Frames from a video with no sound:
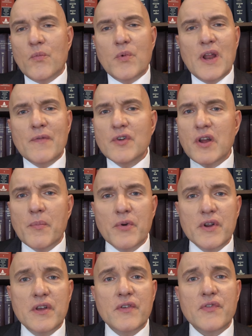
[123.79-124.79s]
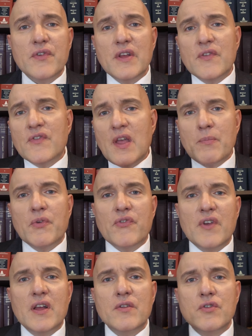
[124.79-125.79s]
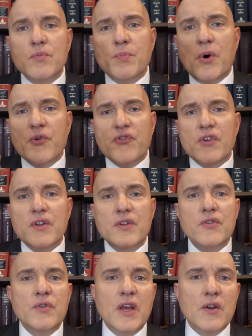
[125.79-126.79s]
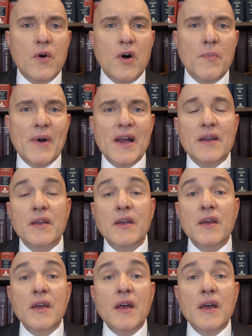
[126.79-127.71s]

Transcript: Whatever number it is, it's 10%. You post it, you get it all back.